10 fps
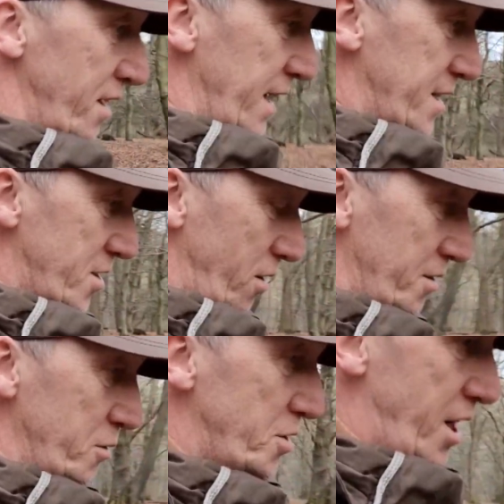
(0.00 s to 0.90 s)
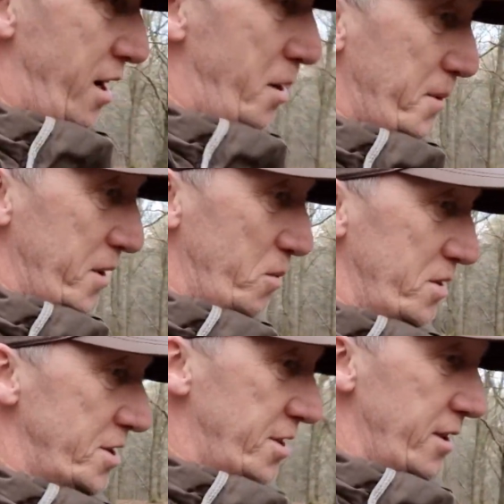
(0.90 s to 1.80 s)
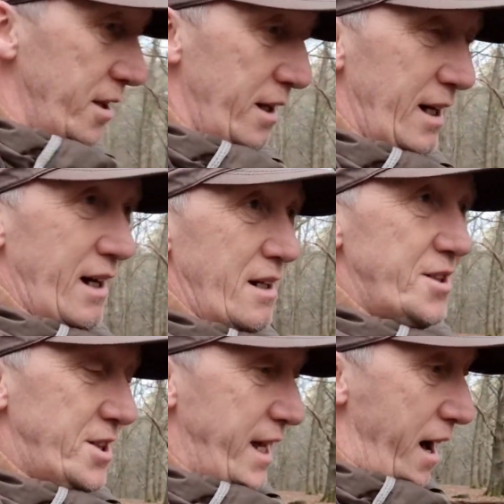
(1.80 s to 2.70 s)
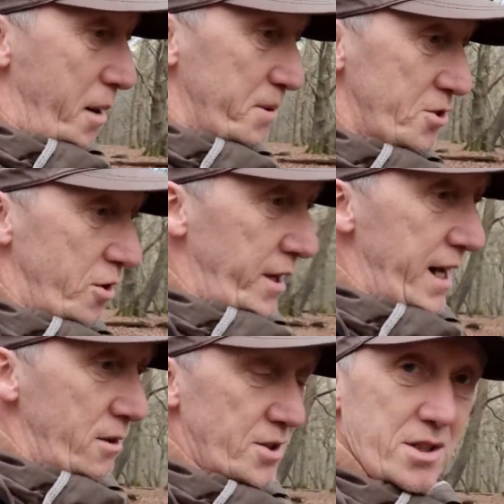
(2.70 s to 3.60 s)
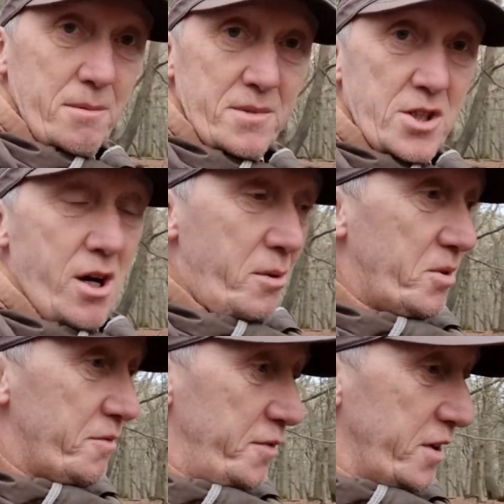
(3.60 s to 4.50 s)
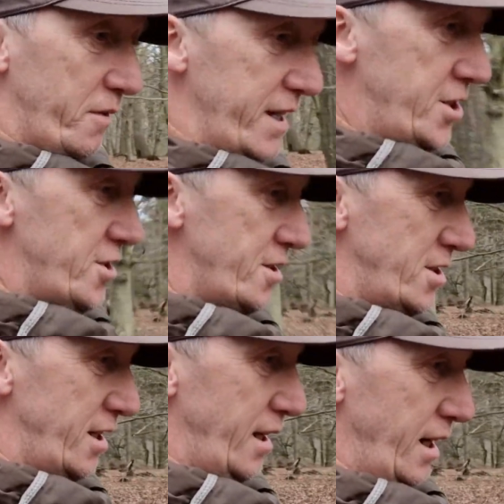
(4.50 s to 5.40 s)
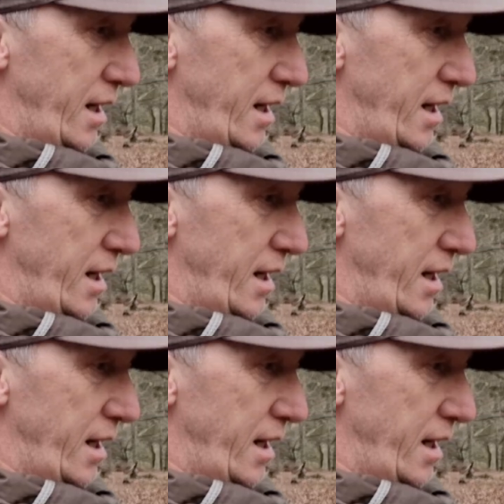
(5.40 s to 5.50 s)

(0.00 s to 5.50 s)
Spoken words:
Glenn's got a new tarp that he wants to set up and try out some tarp configurations.